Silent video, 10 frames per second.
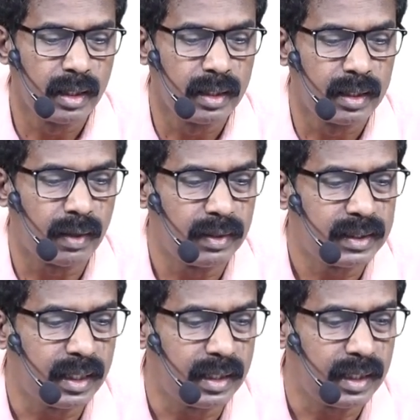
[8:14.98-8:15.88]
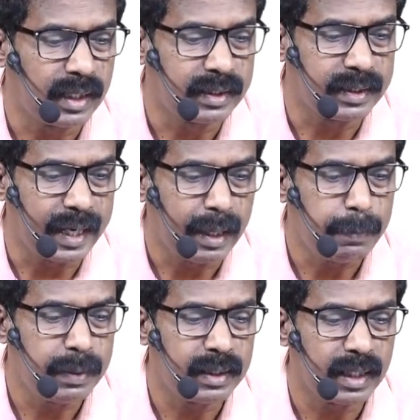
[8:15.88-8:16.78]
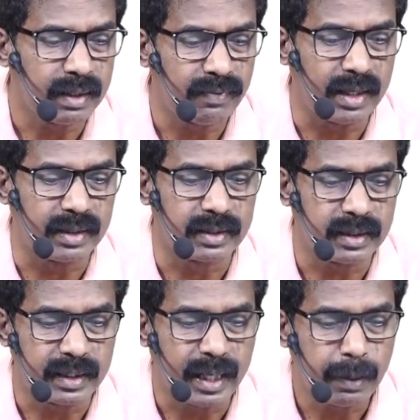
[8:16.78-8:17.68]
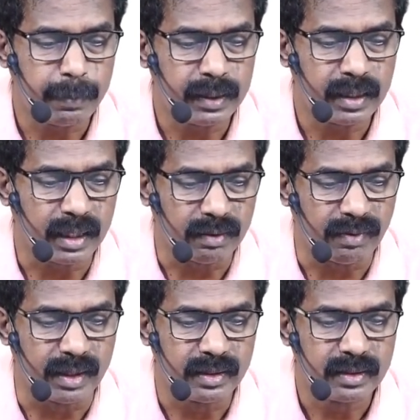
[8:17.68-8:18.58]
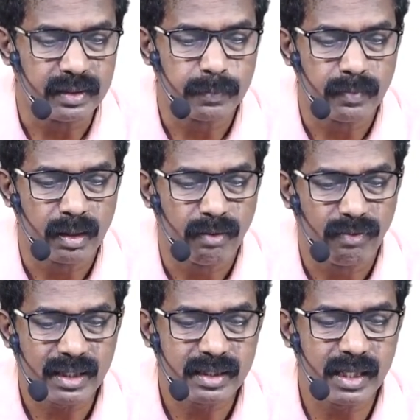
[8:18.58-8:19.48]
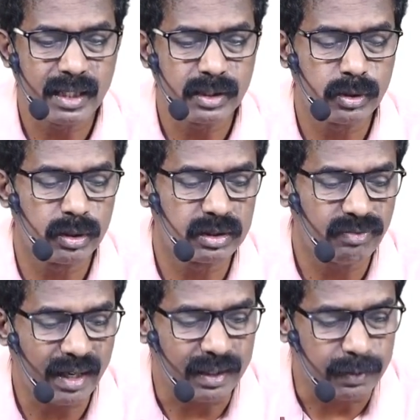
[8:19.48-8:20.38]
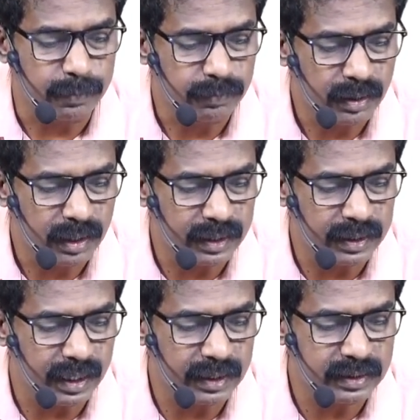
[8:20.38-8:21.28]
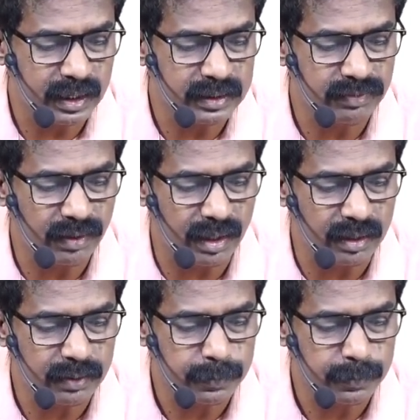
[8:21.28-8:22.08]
Now listen, let A be the event. A be the event. First die shows 5. Let A stands for